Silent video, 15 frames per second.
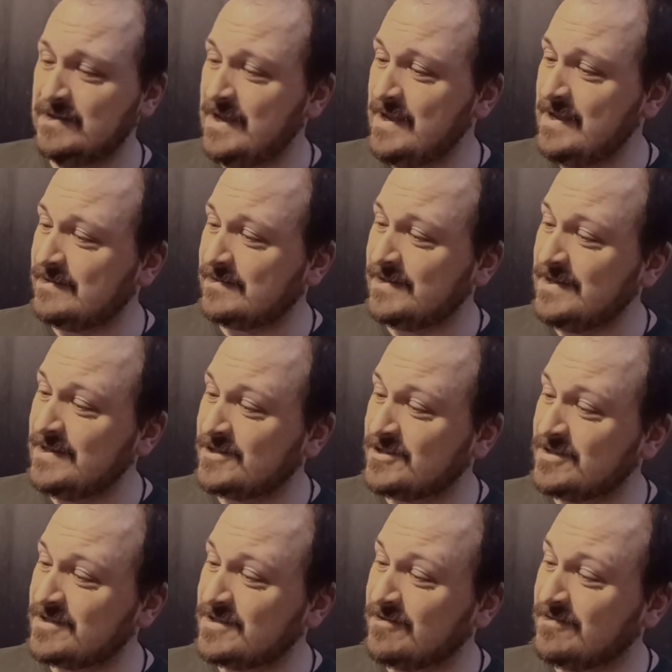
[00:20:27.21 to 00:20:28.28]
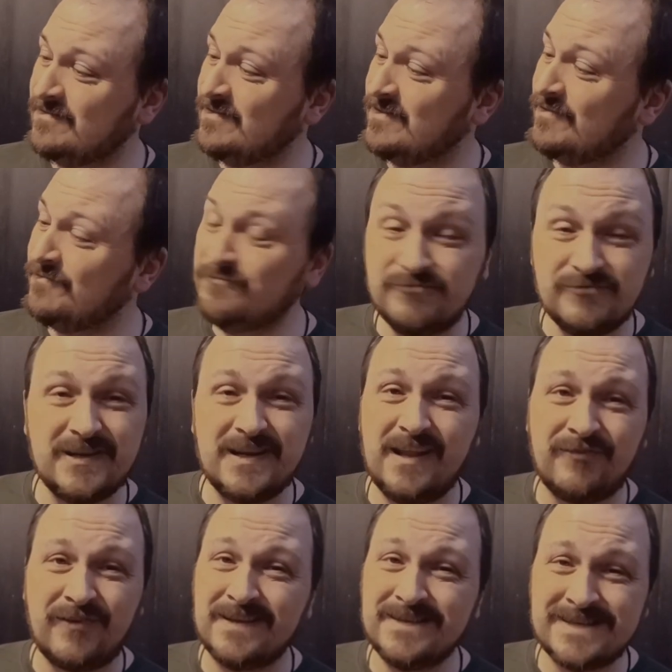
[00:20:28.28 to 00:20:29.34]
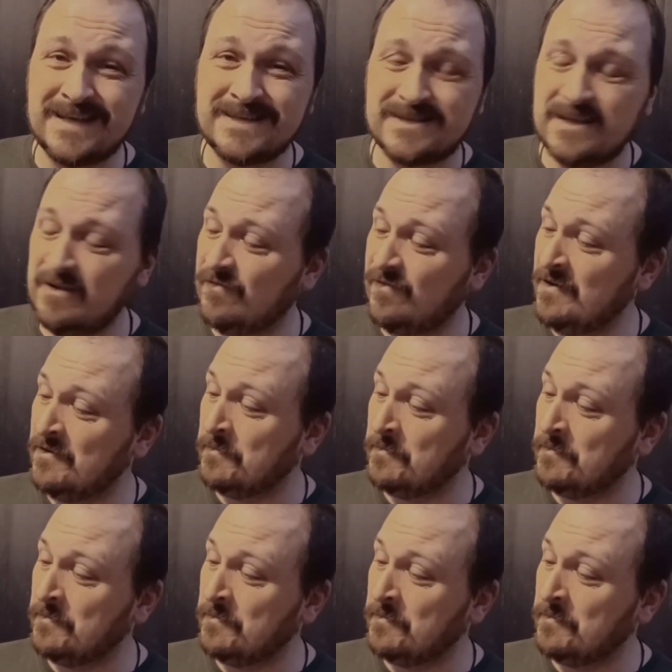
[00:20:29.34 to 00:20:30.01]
it's just a really fantastic film.